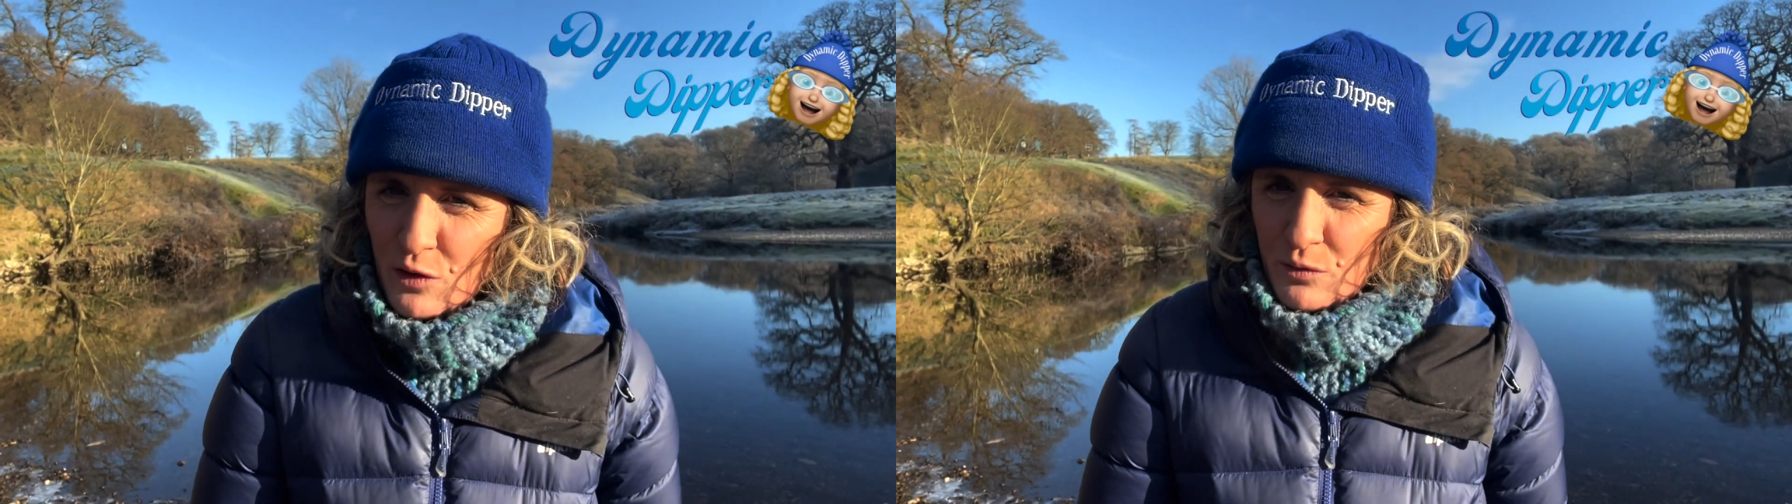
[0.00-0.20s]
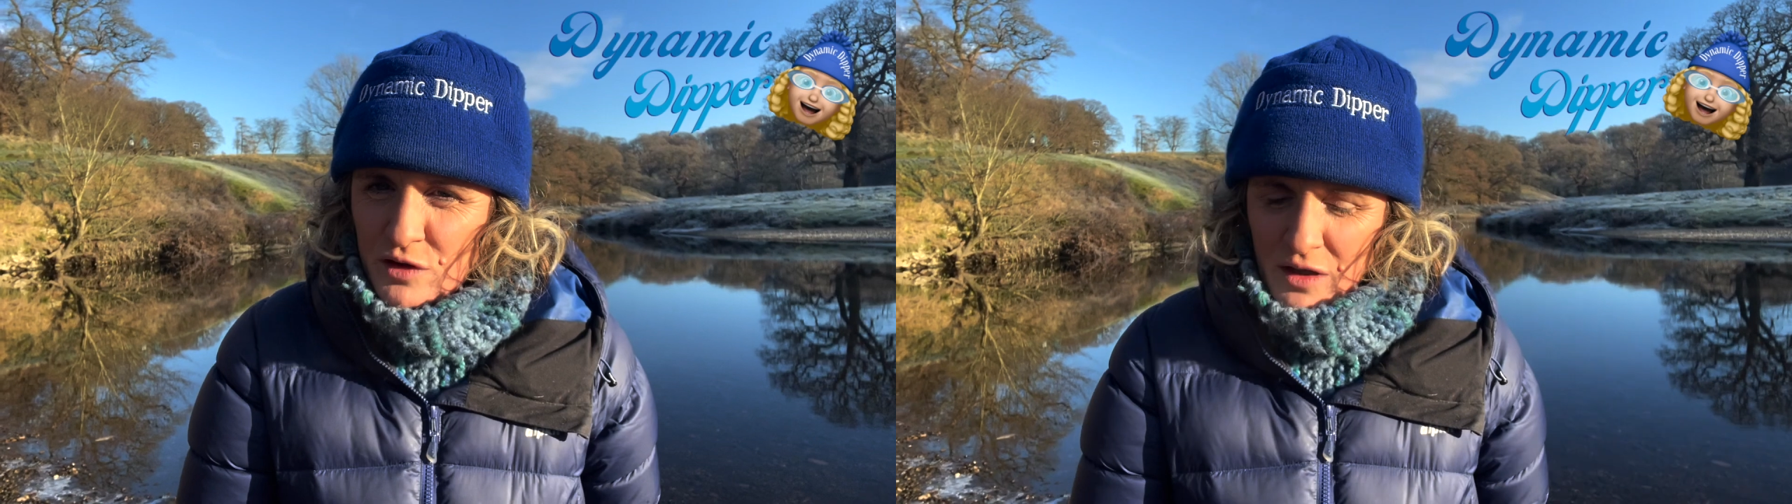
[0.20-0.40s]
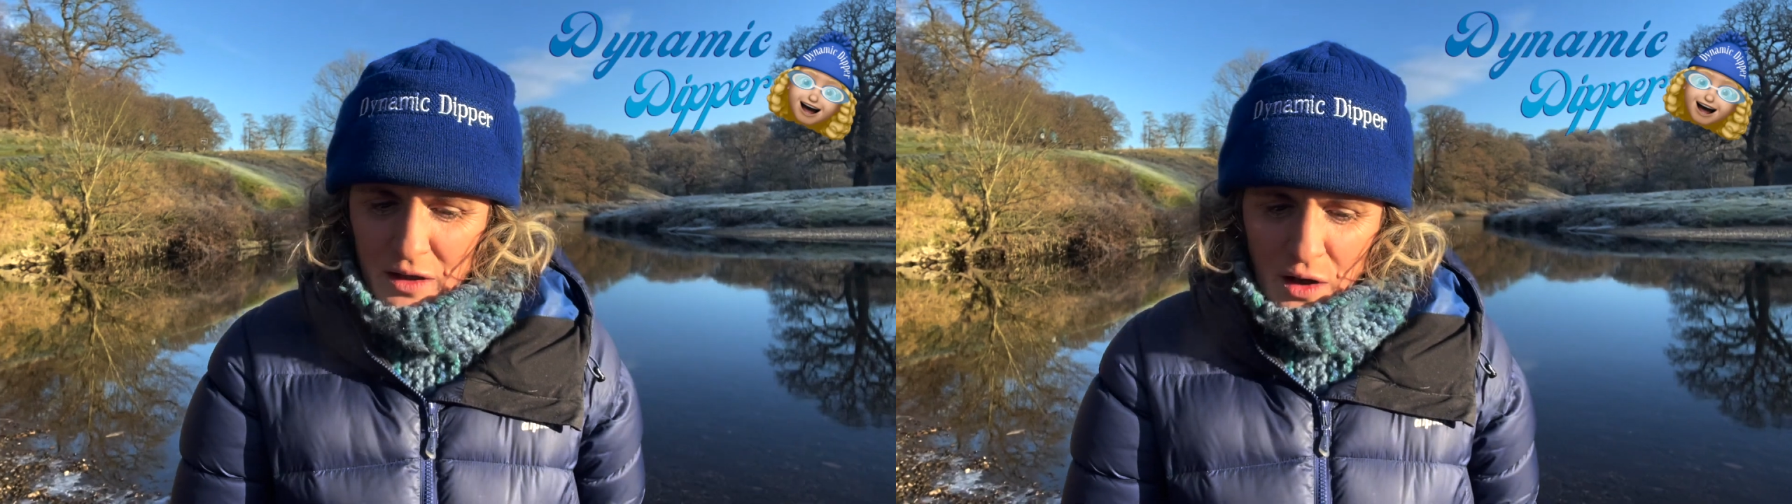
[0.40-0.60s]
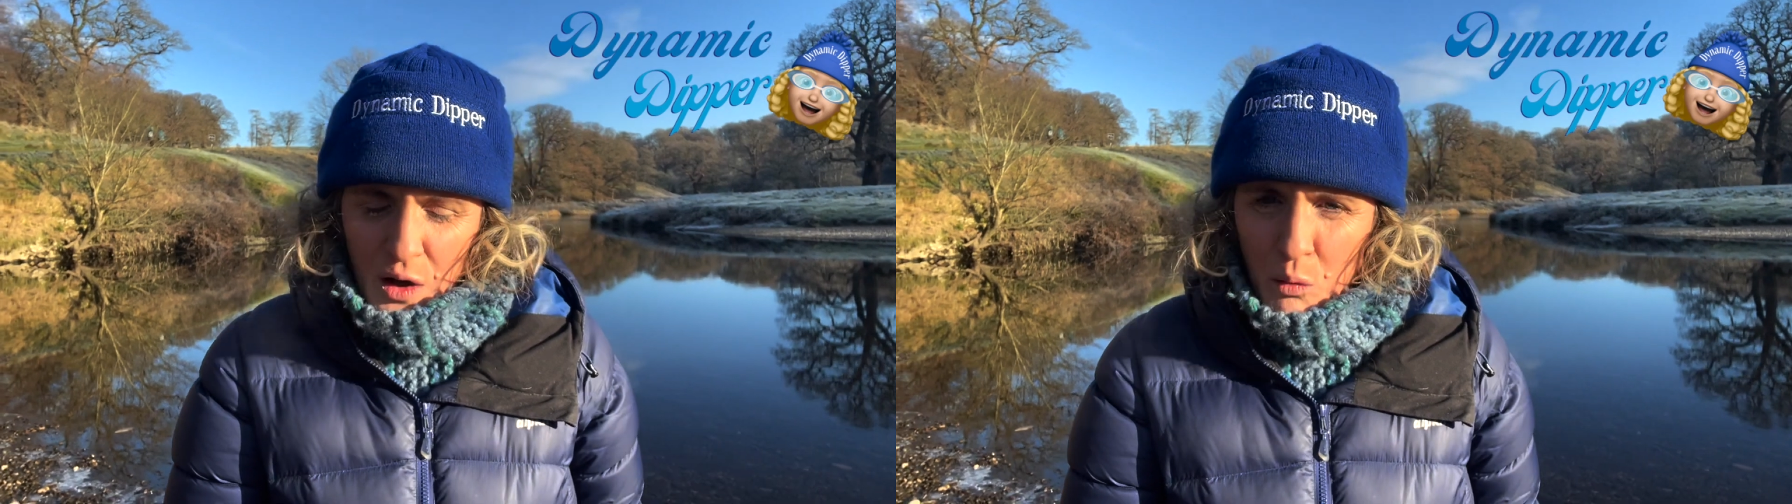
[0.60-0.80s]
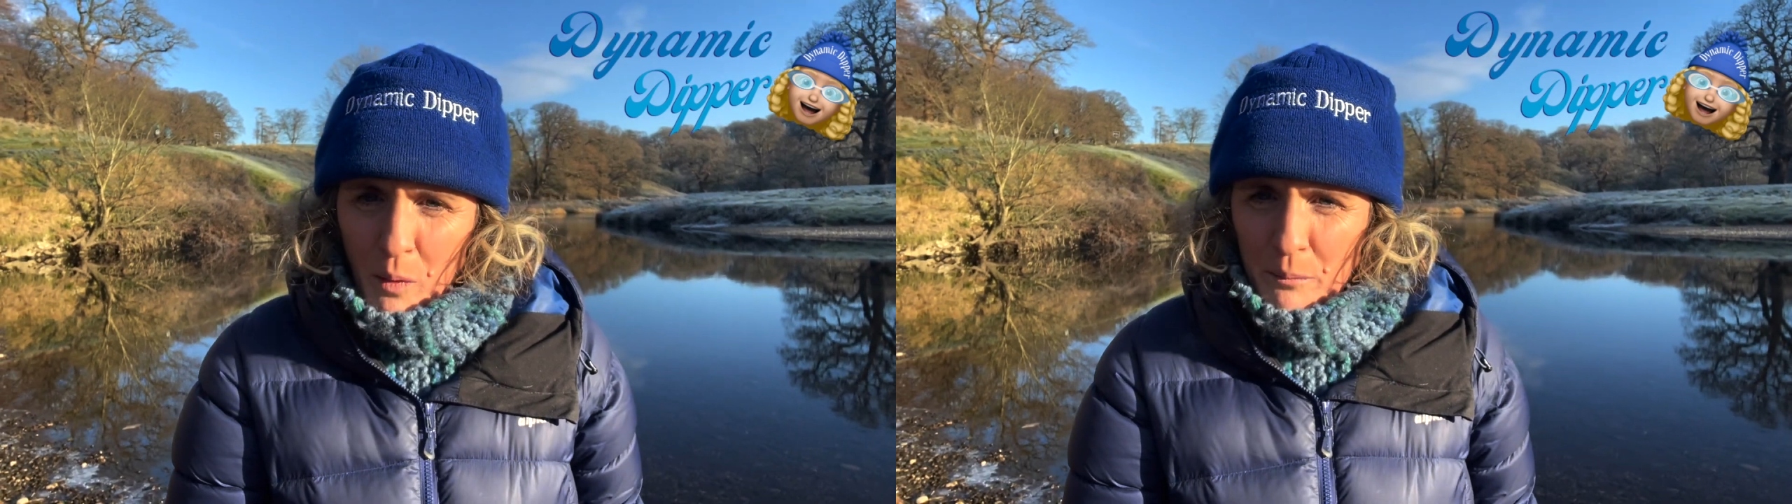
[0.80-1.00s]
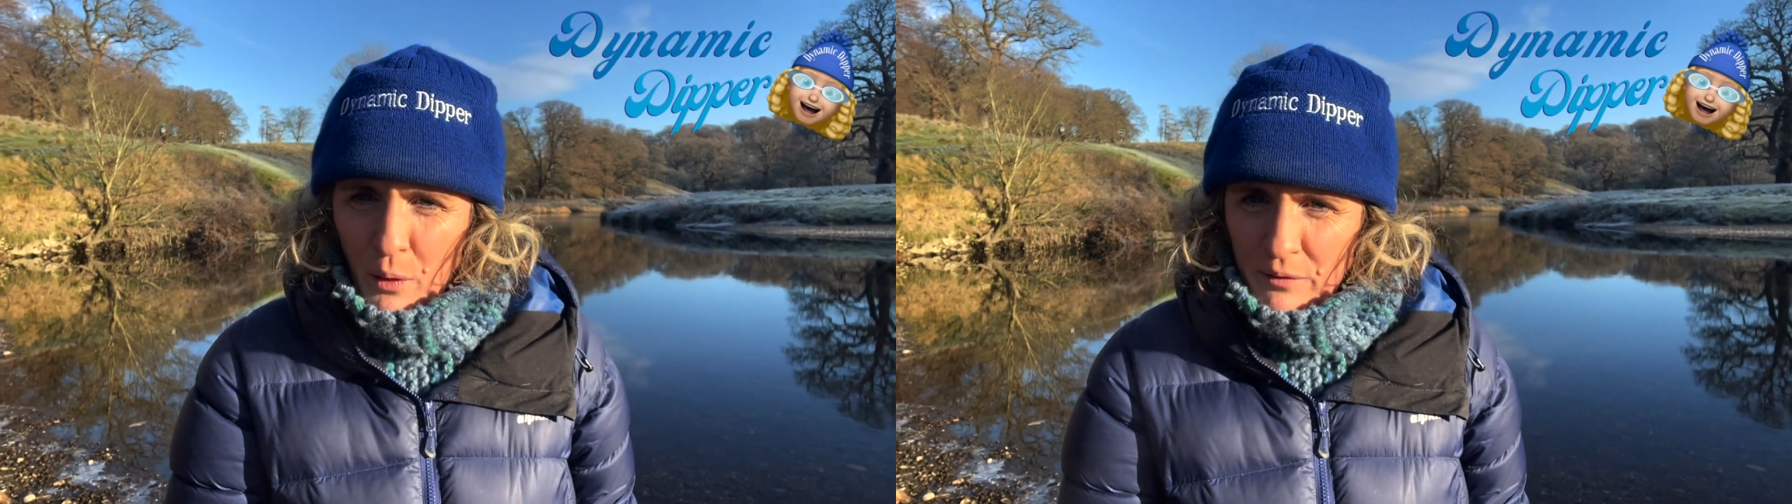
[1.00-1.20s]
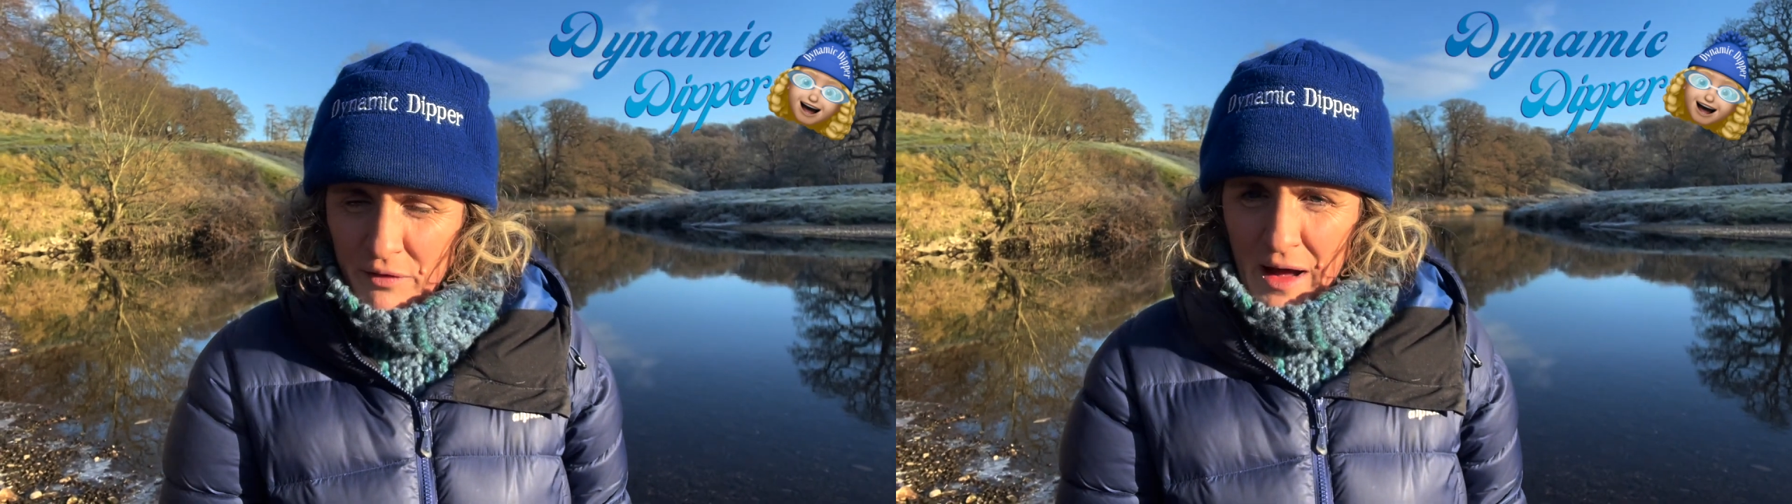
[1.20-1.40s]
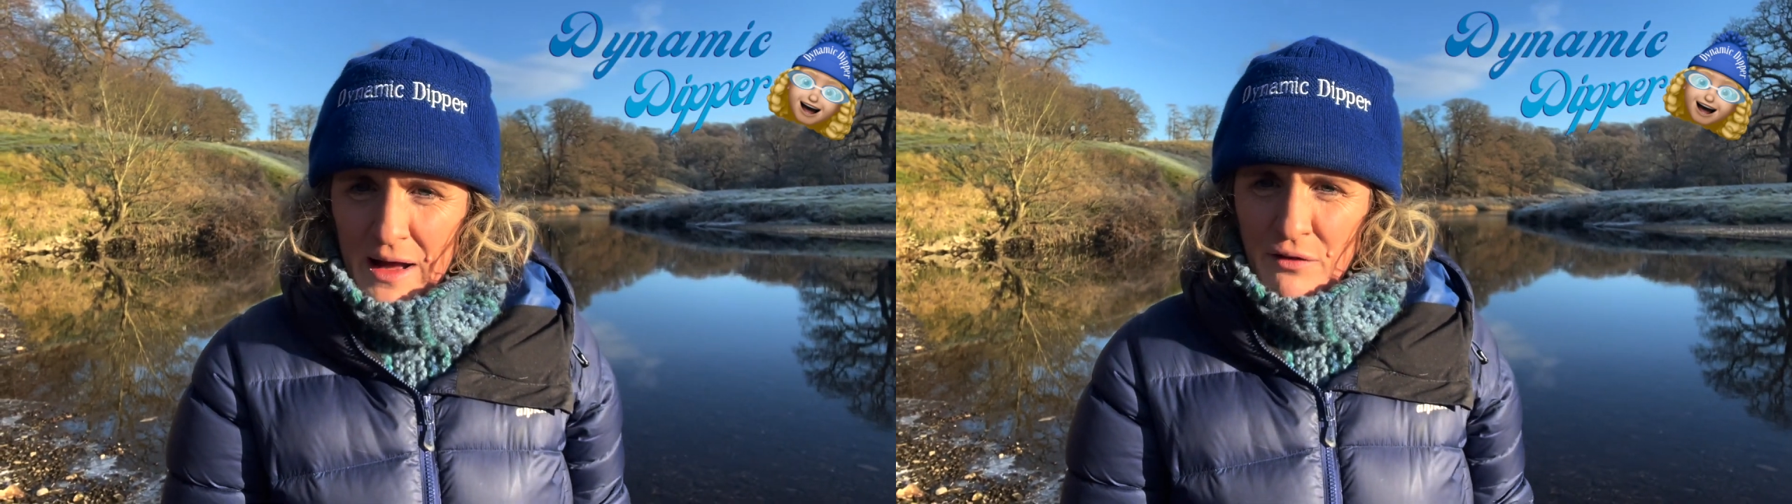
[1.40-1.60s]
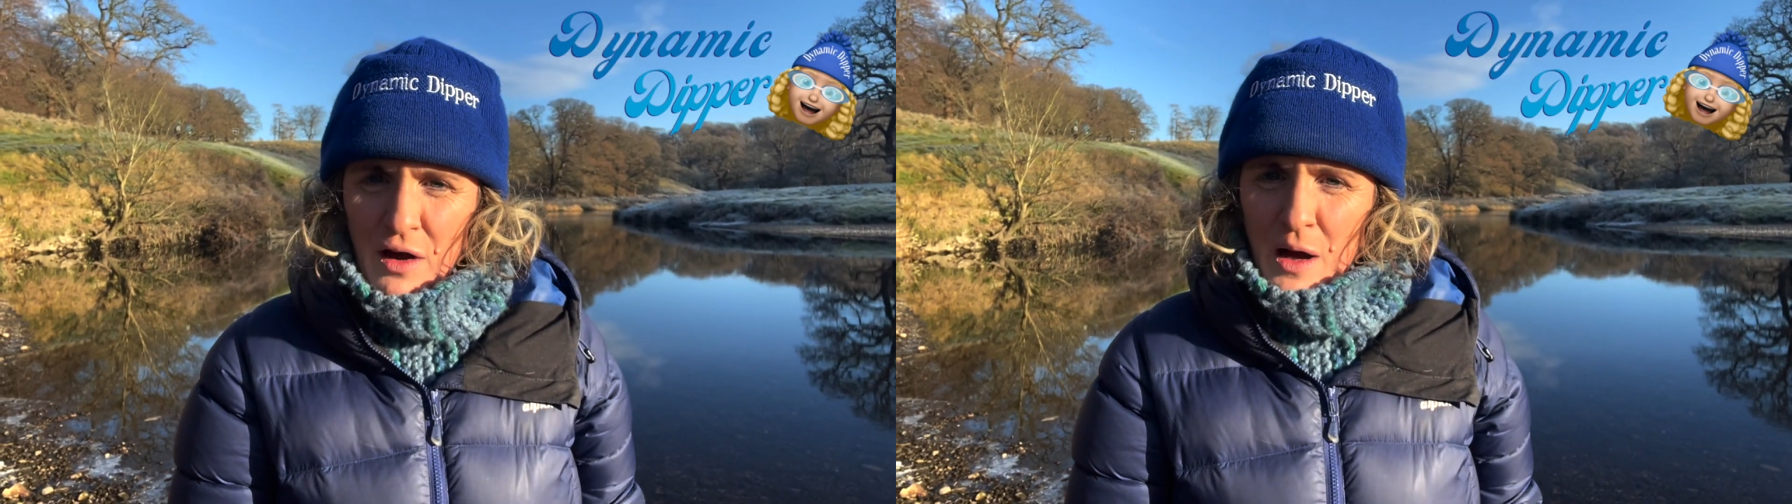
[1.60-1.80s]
up to 1.5.